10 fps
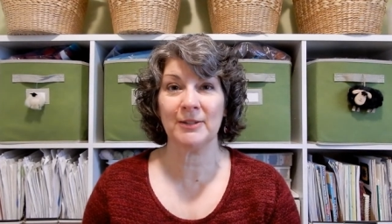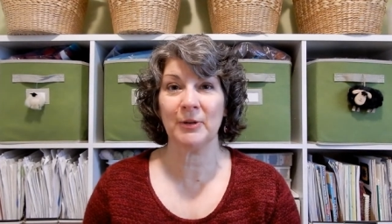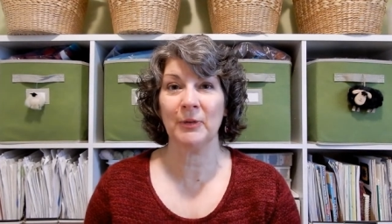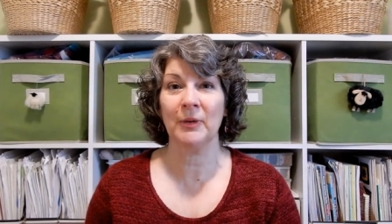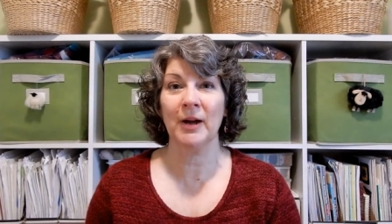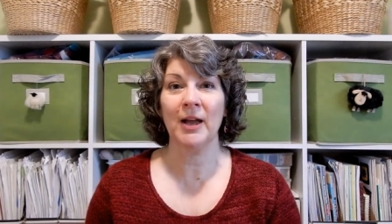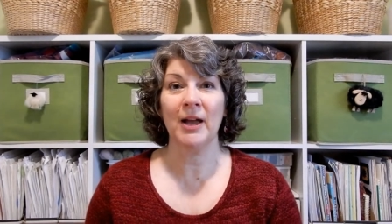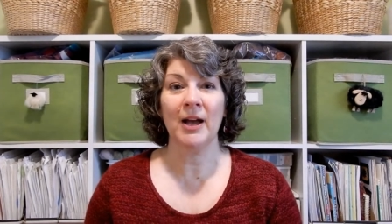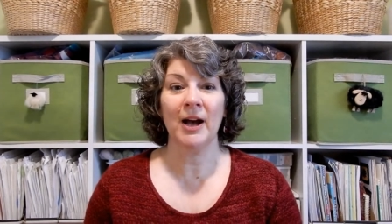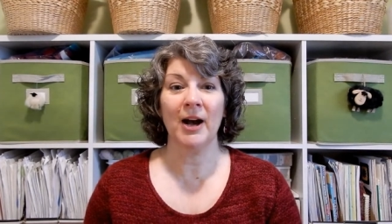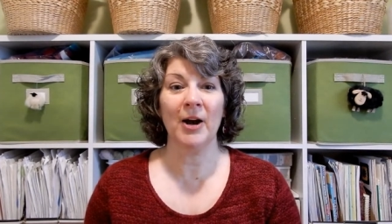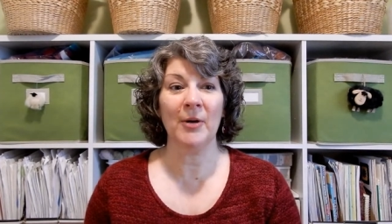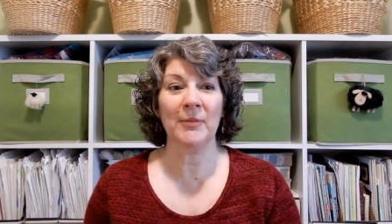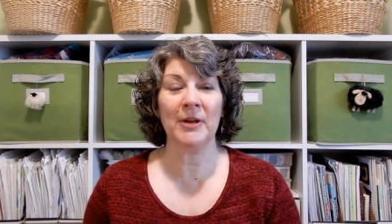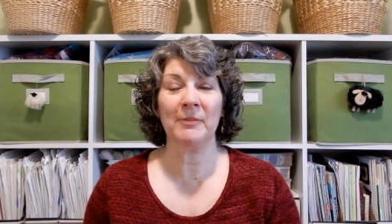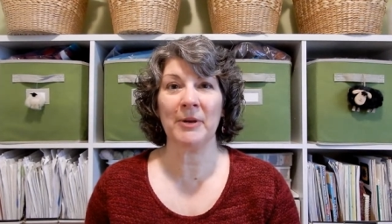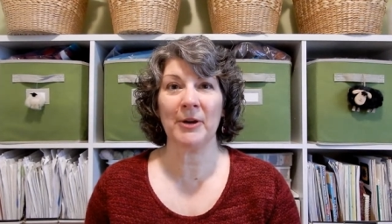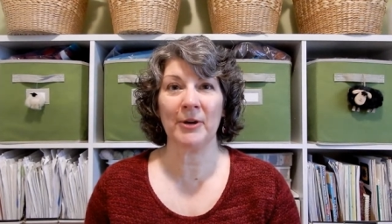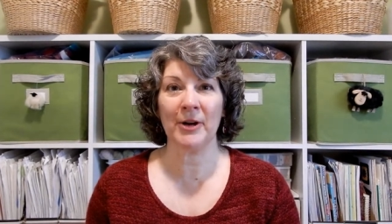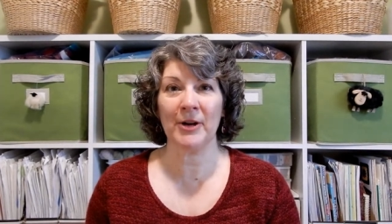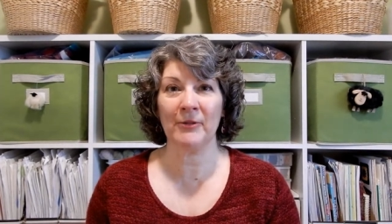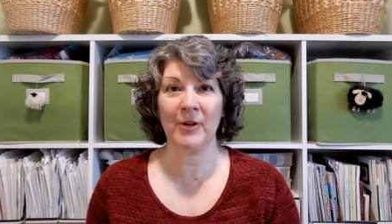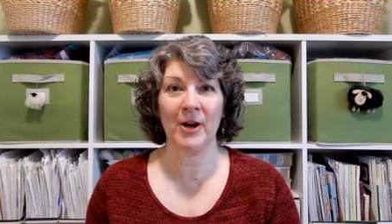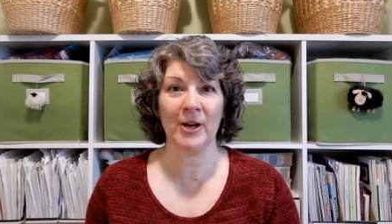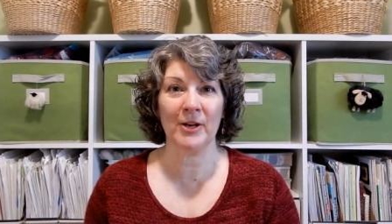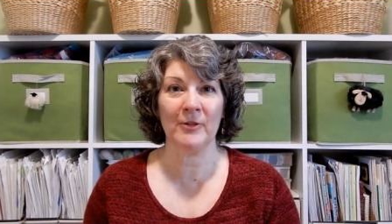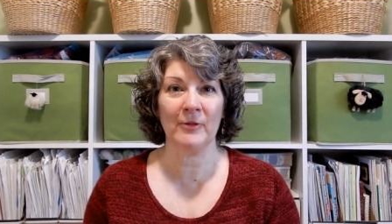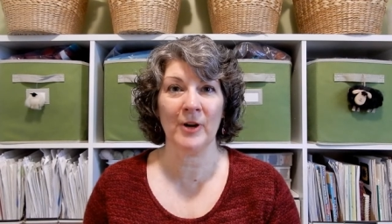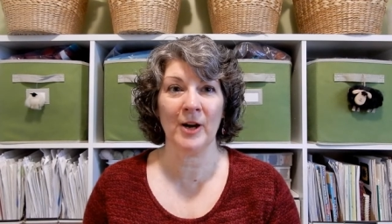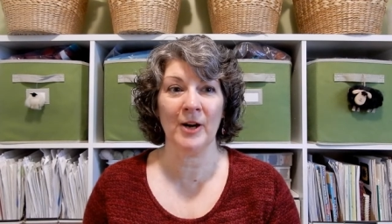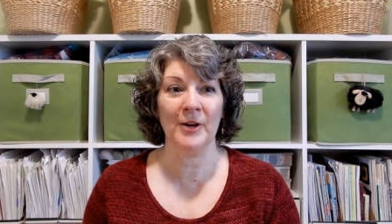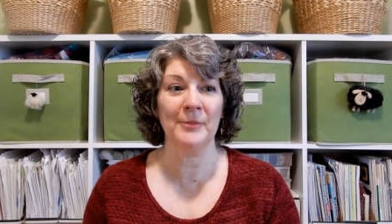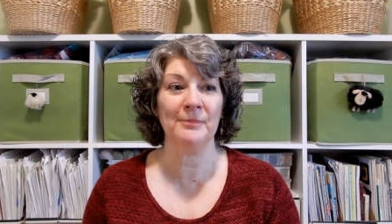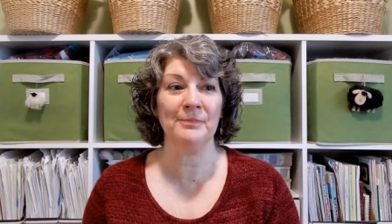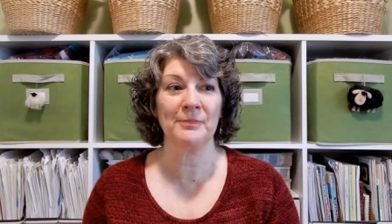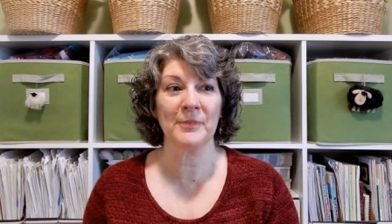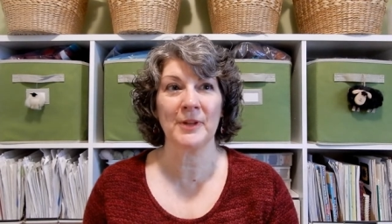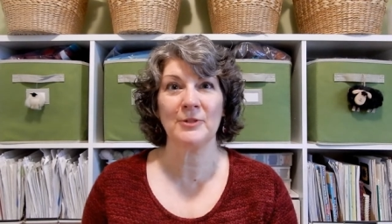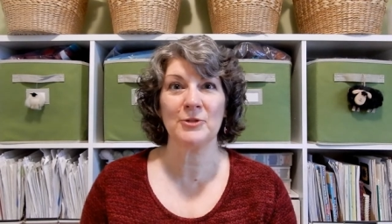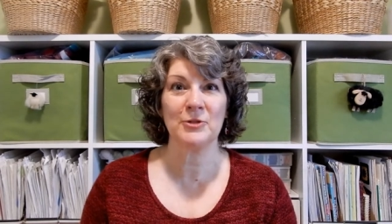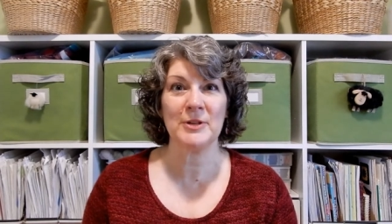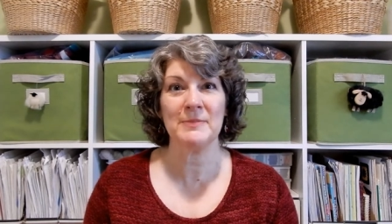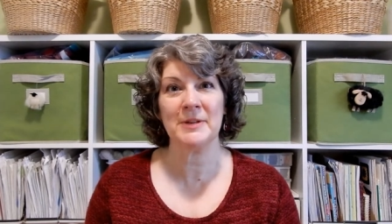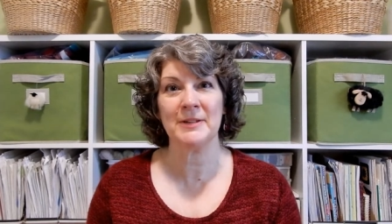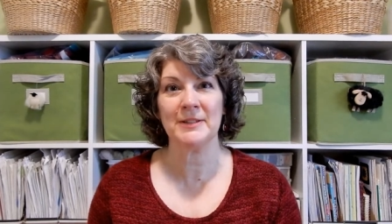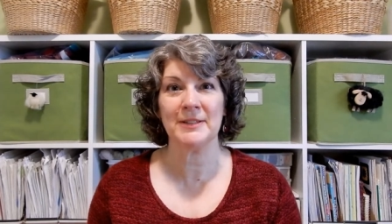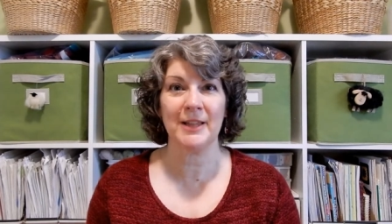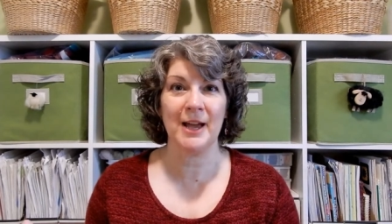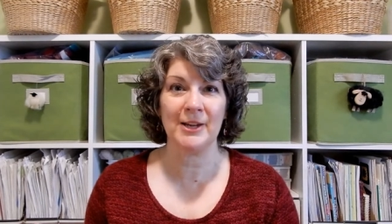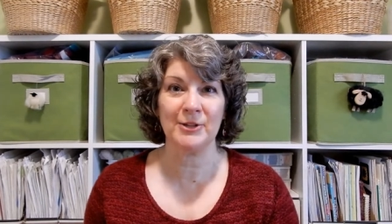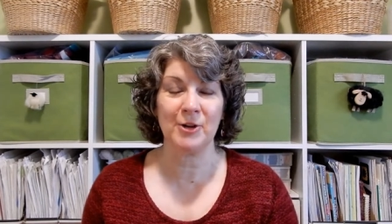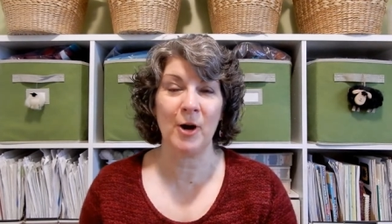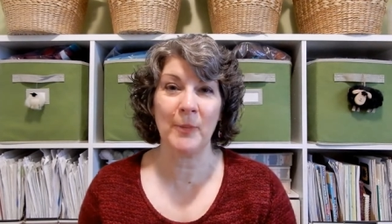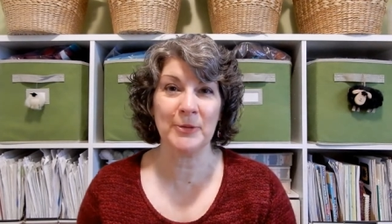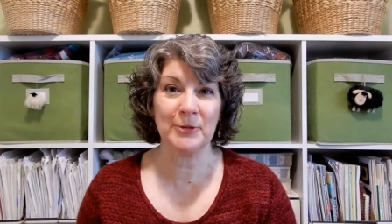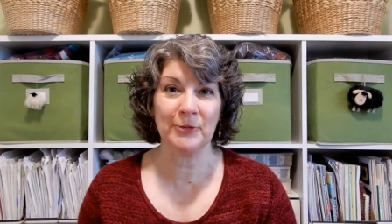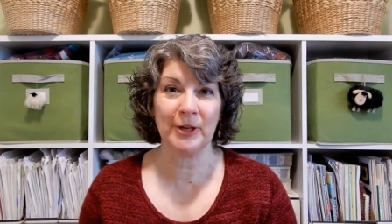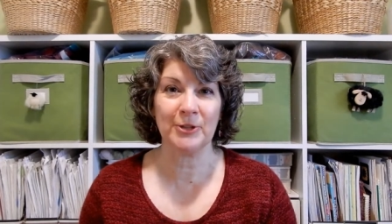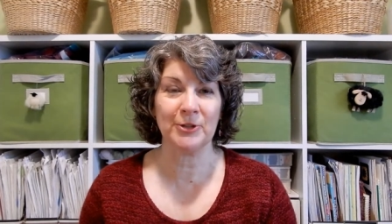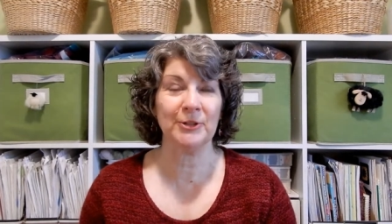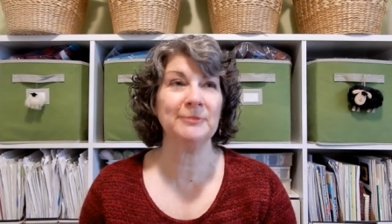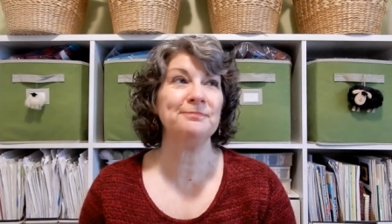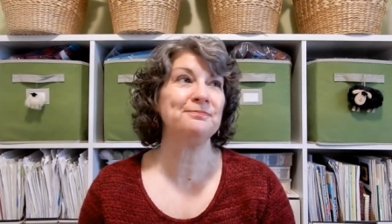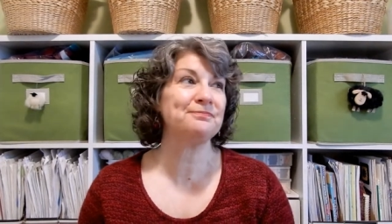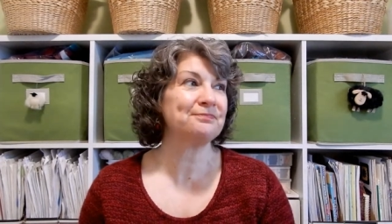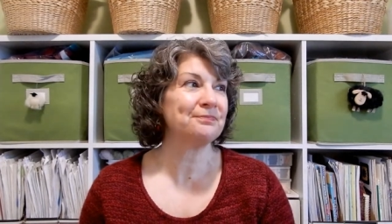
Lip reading: So in a period of kind of treatment/observation.